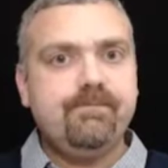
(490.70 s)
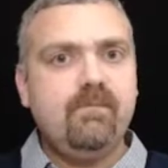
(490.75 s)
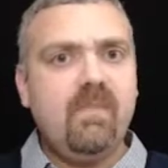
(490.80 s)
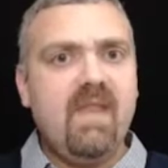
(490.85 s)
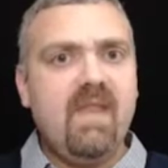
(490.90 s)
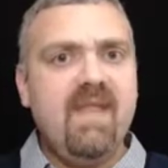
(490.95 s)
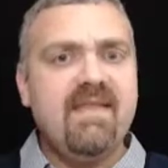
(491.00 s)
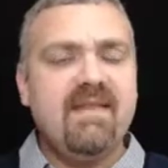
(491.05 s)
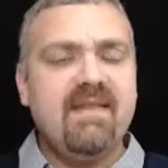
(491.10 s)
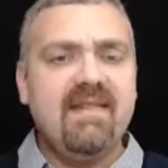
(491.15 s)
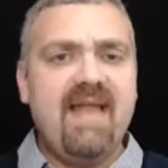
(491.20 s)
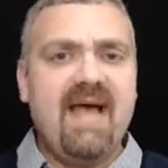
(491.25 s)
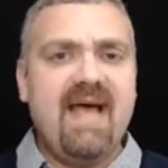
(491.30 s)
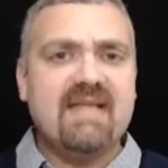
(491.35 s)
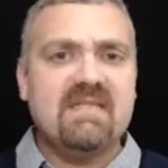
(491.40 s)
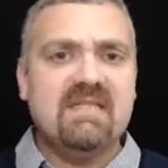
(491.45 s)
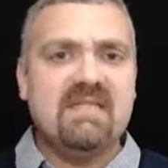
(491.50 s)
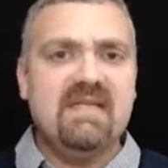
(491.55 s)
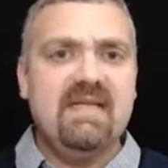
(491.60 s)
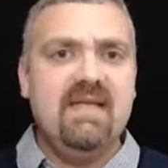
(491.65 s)
and then
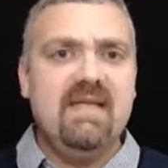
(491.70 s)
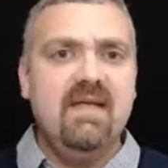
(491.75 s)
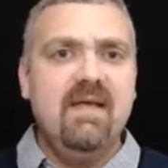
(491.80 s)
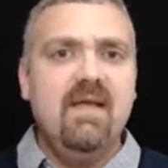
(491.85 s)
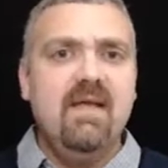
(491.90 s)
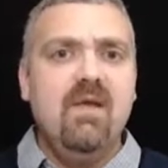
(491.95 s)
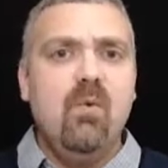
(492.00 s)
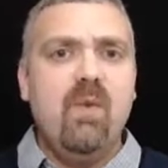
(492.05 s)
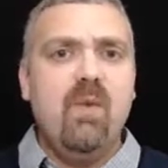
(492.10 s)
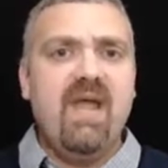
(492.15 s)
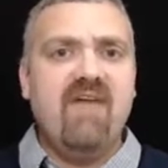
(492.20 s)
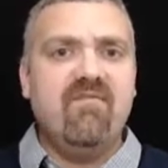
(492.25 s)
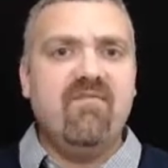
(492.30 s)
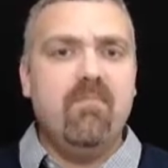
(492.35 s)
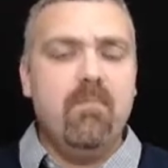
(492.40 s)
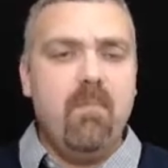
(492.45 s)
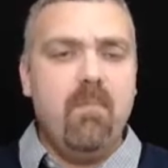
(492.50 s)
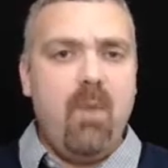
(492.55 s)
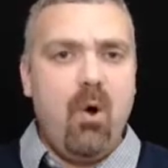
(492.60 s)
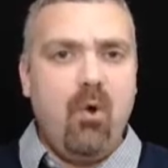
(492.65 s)
lastly, we have
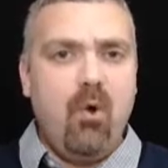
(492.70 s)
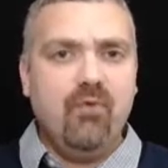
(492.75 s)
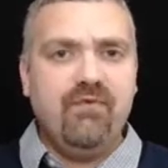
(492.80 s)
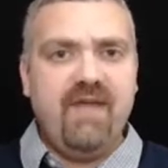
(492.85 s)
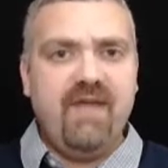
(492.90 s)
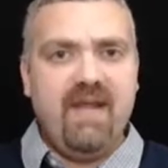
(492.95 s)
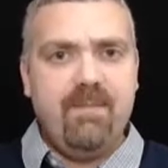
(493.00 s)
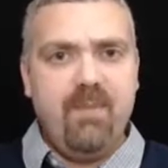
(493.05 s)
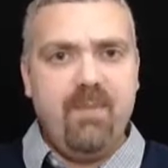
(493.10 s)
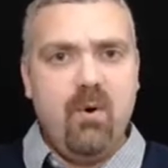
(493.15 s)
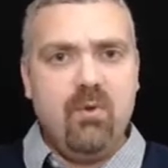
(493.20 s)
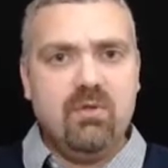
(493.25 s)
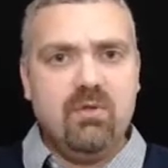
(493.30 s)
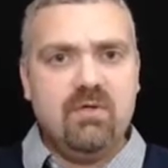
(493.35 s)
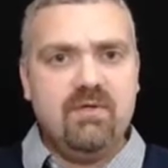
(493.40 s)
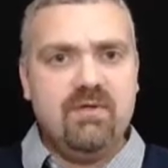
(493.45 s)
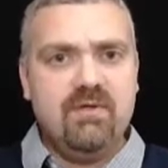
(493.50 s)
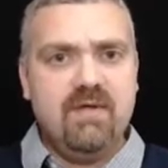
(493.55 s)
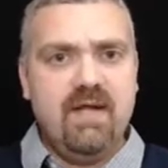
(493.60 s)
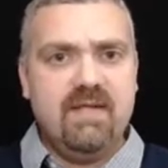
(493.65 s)

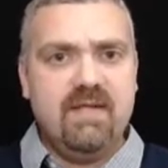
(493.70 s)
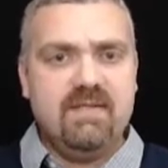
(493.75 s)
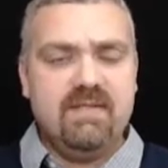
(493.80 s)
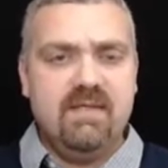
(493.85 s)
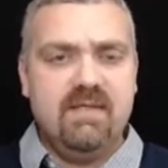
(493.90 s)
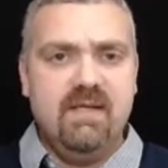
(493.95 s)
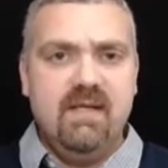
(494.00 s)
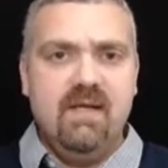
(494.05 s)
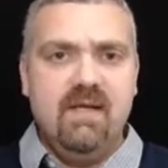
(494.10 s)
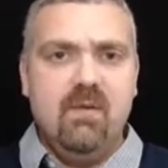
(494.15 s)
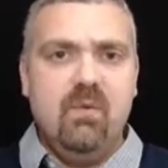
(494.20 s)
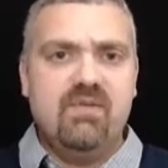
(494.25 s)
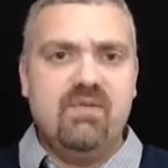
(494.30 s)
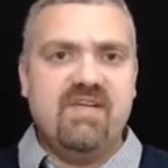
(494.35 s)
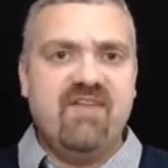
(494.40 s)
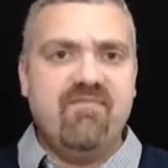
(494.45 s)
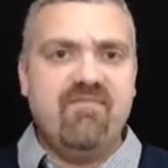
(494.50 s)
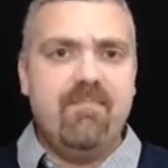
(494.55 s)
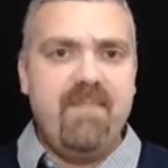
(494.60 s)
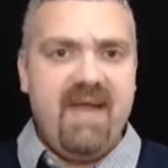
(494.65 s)
multipolar neurons, which
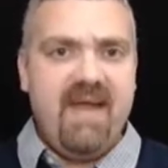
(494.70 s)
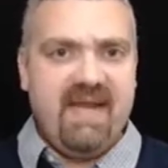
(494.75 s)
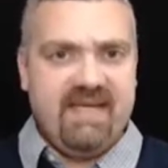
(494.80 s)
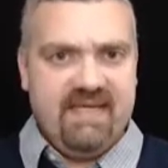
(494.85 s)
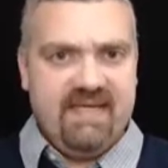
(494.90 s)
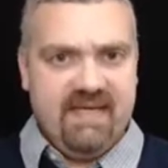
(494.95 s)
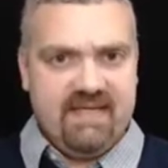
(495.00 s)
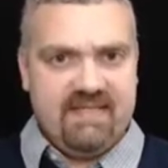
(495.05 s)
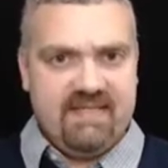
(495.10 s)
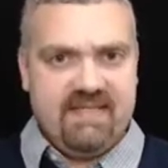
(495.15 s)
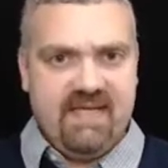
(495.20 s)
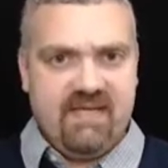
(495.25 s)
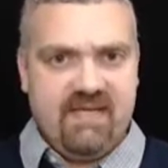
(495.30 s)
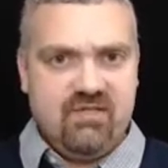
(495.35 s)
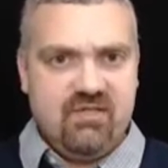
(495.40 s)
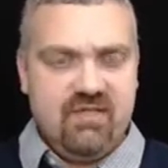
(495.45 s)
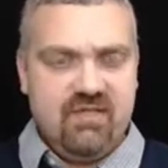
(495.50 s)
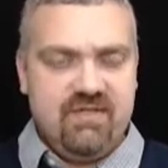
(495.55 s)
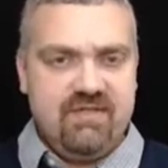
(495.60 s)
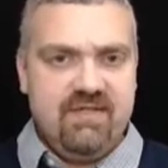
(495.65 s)
have many
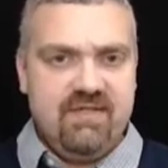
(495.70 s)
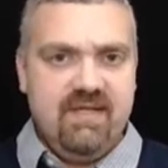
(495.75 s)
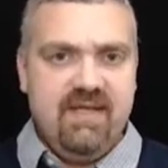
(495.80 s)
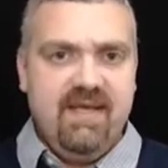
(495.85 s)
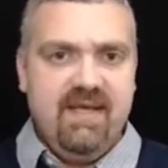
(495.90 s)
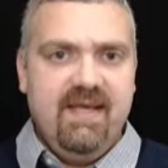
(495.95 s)
extensions.